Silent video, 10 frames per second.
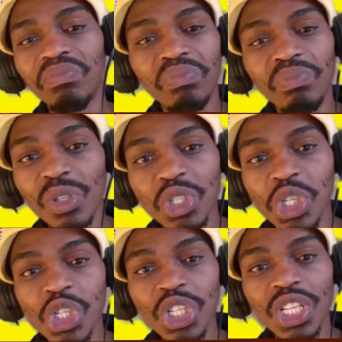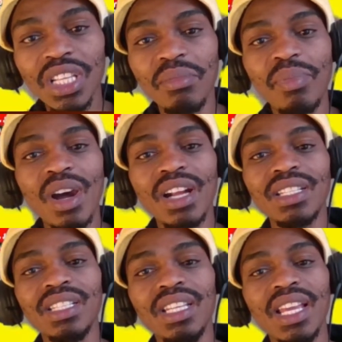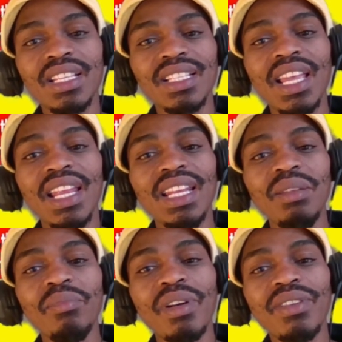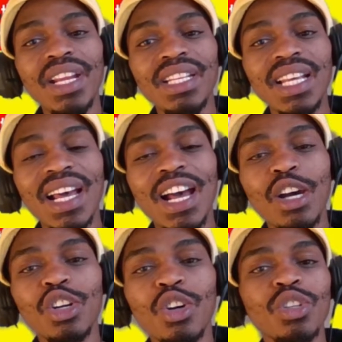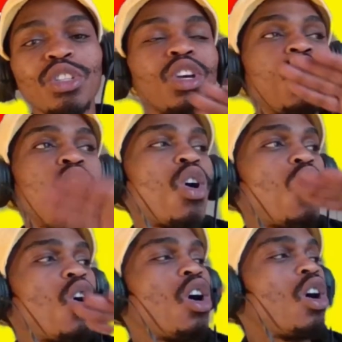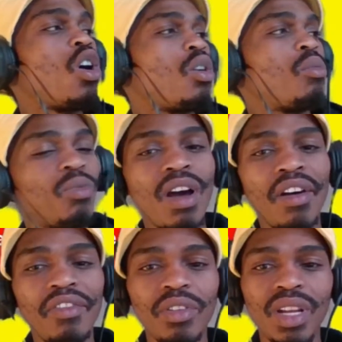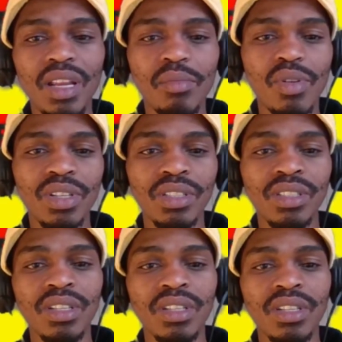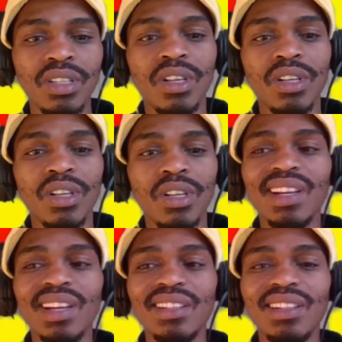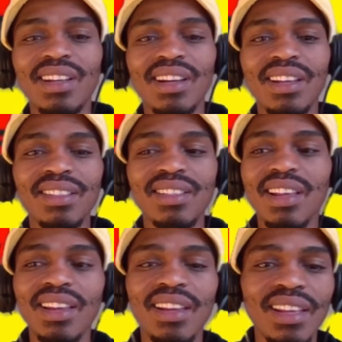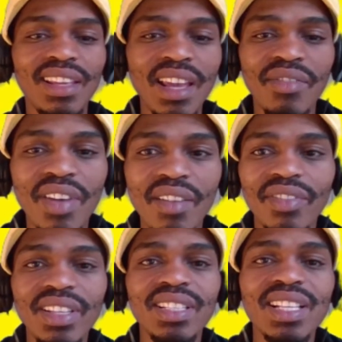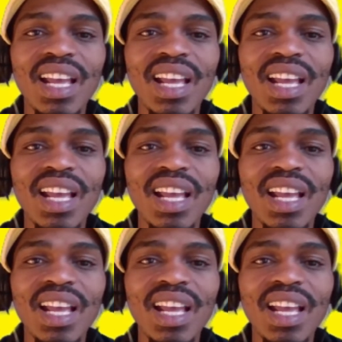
positioning the party as a liberator across all African borders. So we kind of like saying EFF is